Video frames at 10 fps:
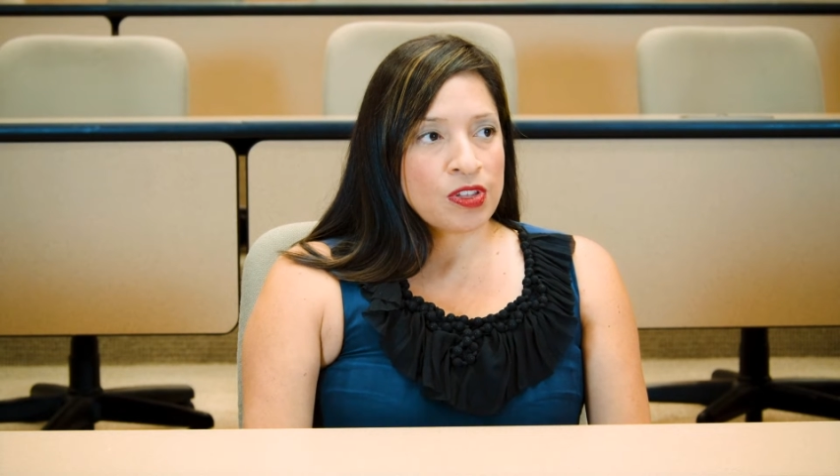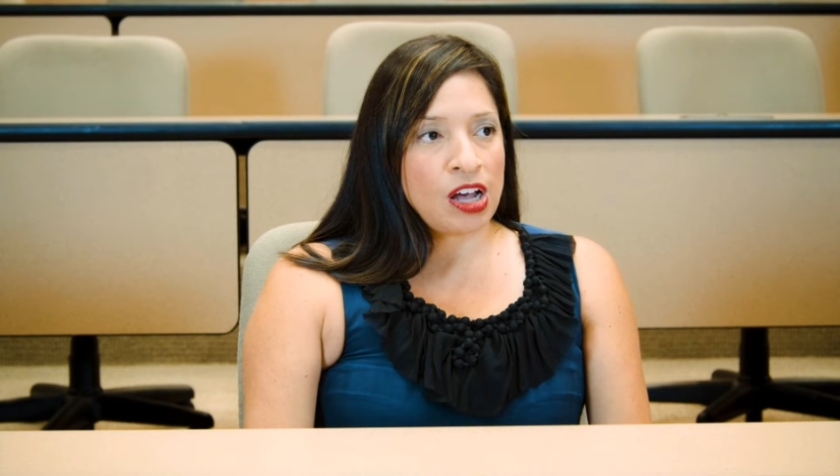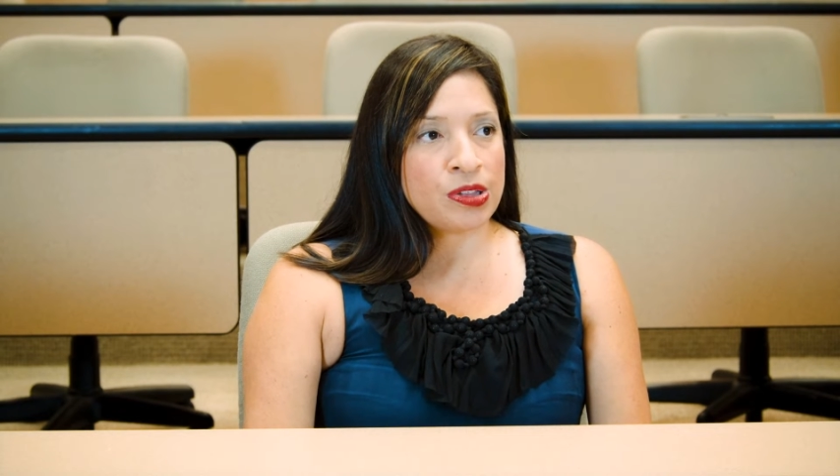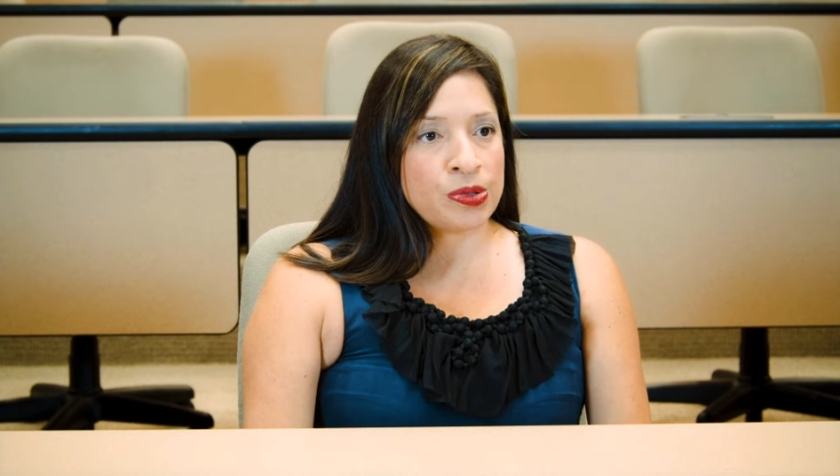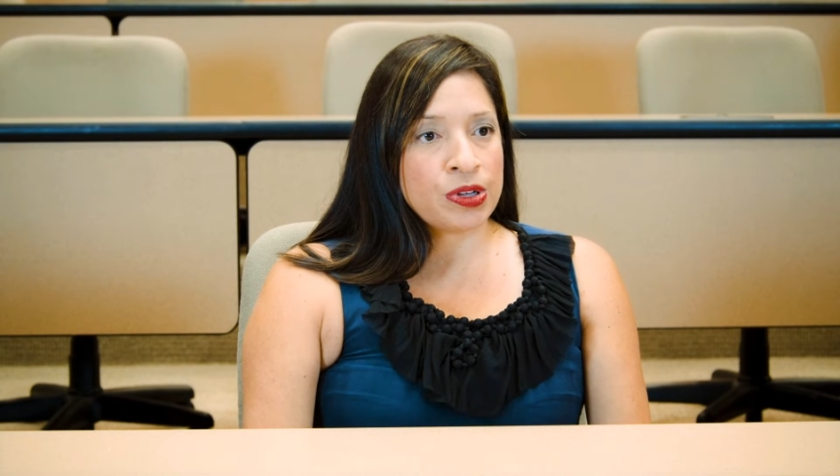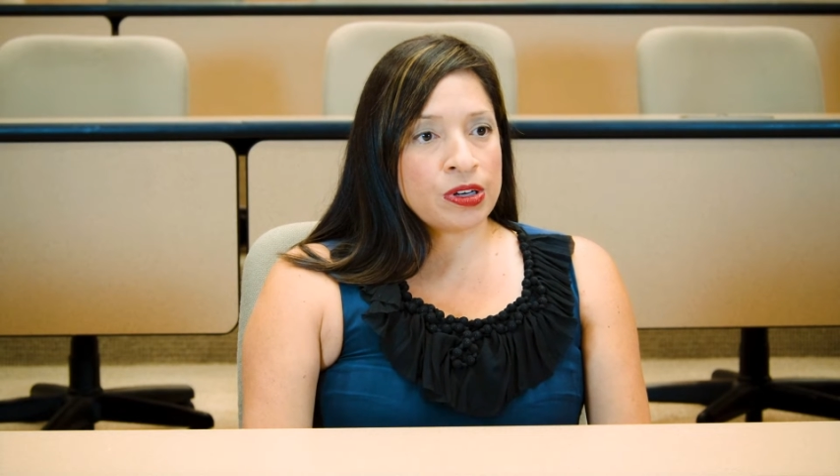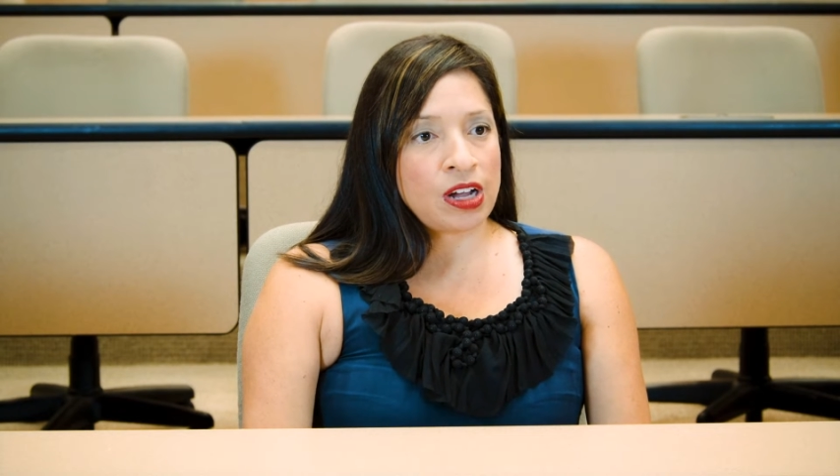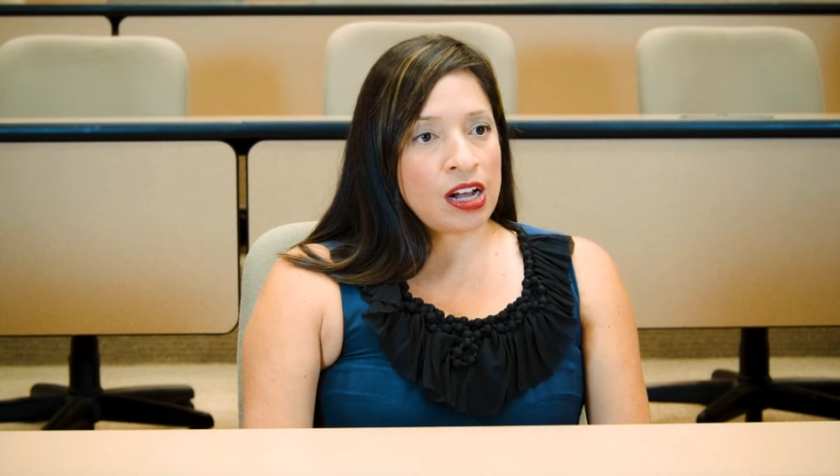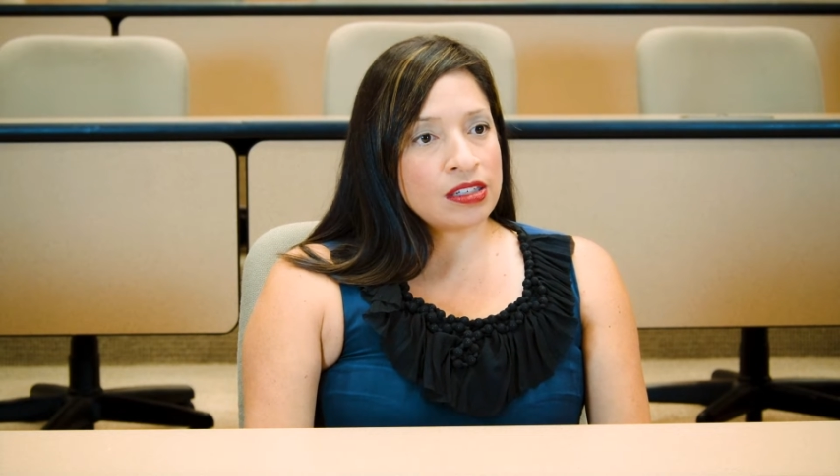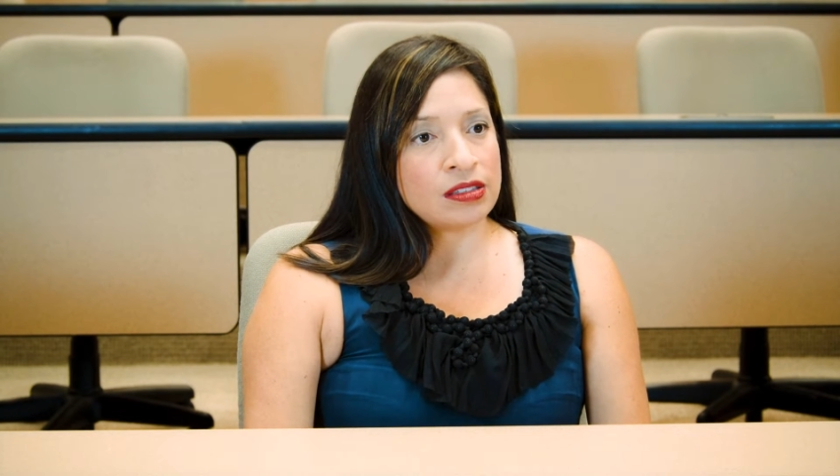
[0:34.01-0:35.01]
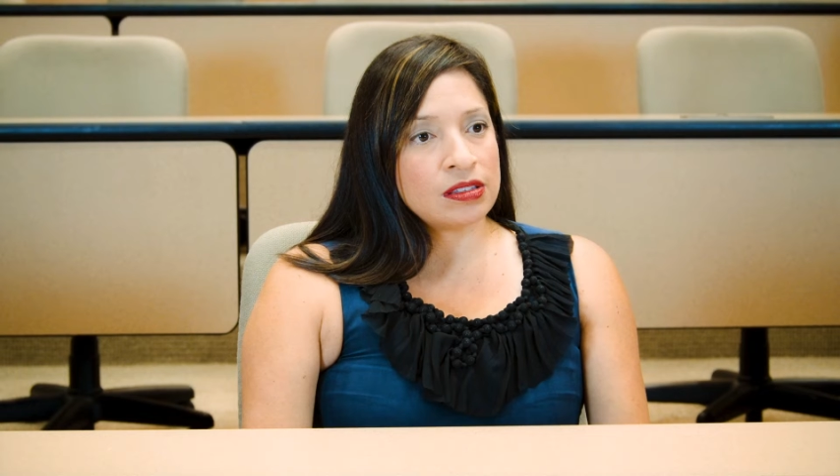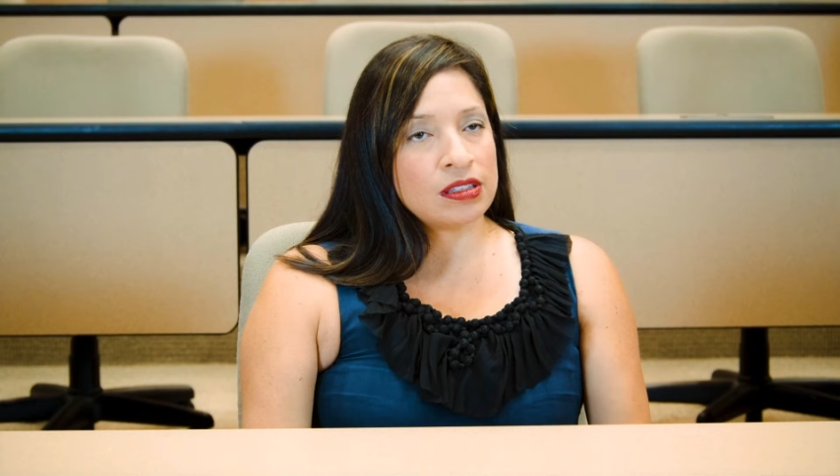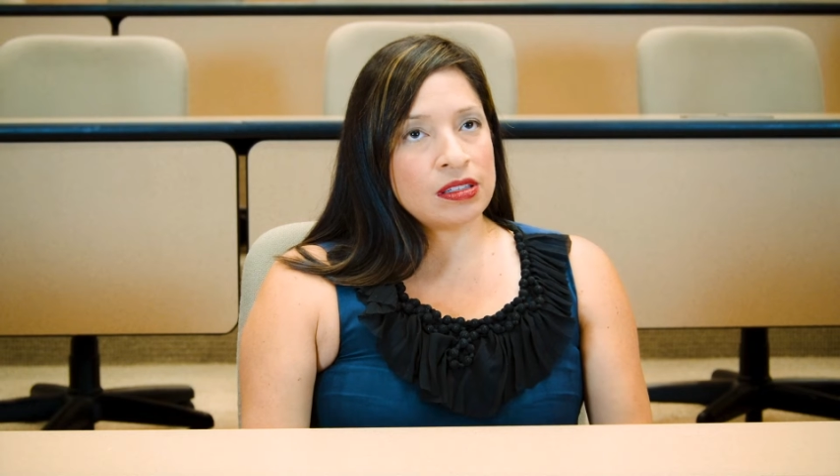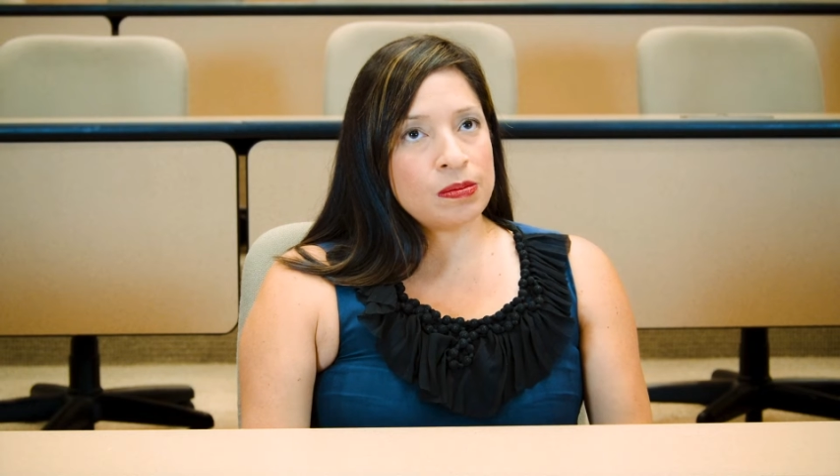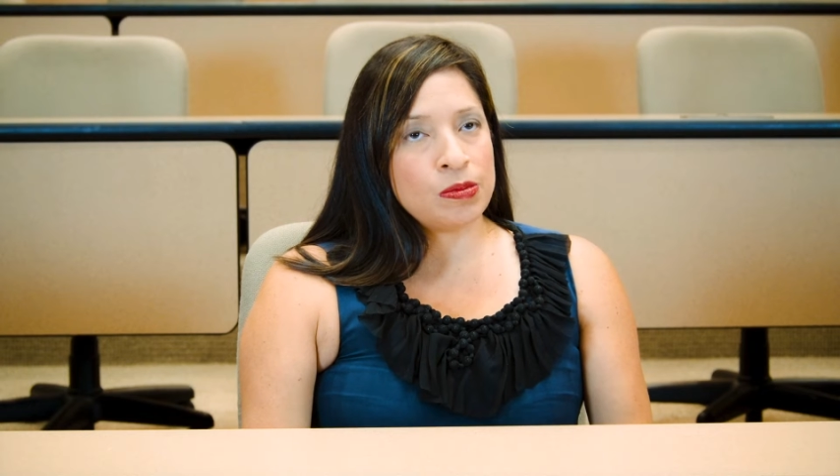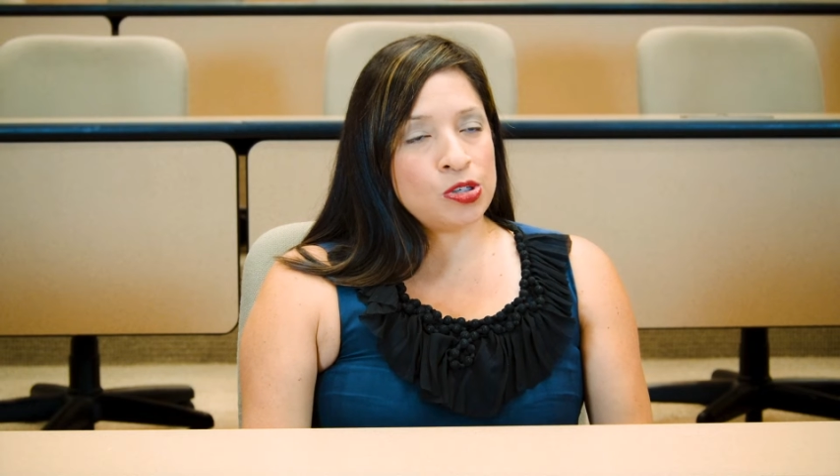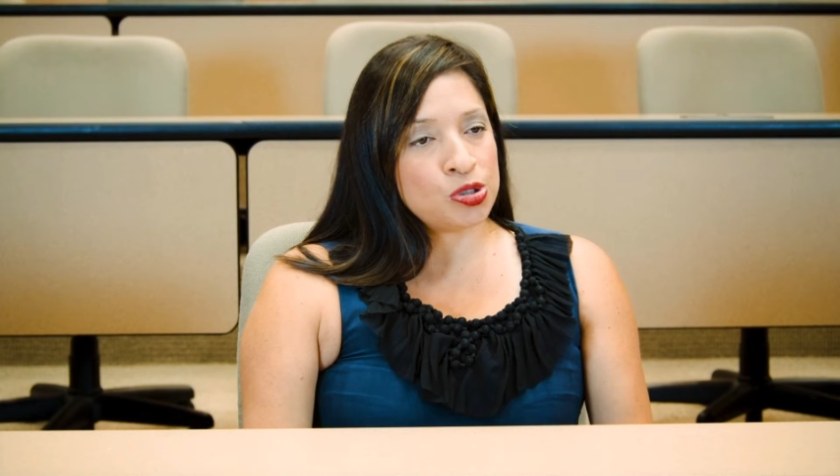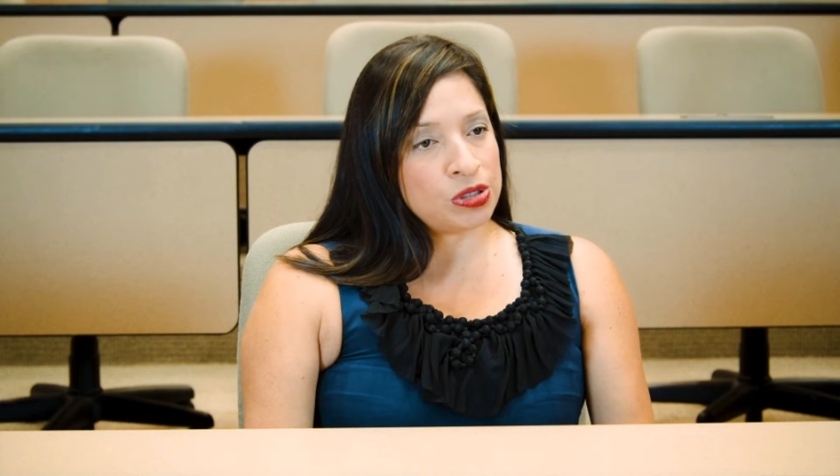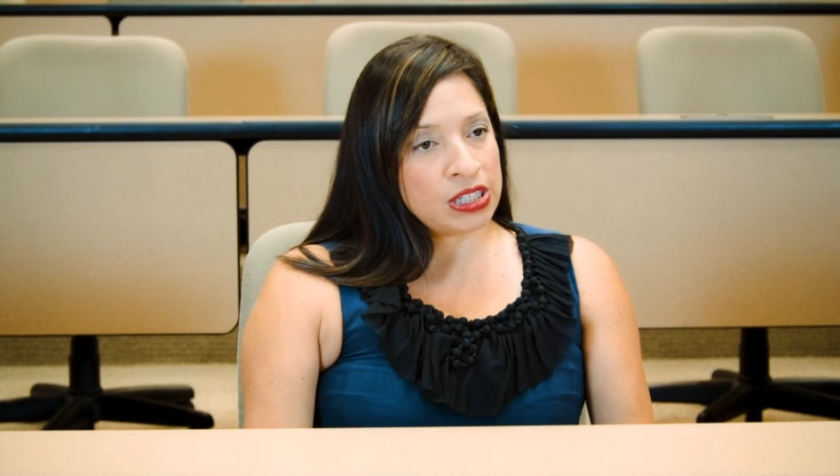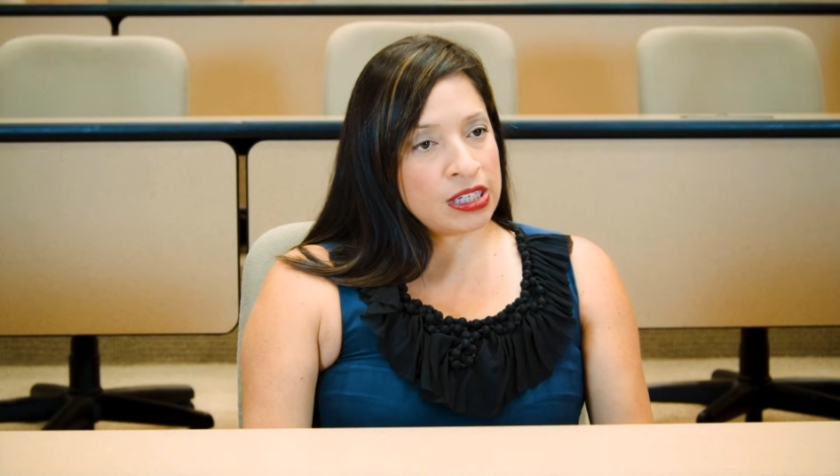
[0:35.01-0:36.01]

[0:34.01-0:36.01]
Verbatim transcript: although they're not mutually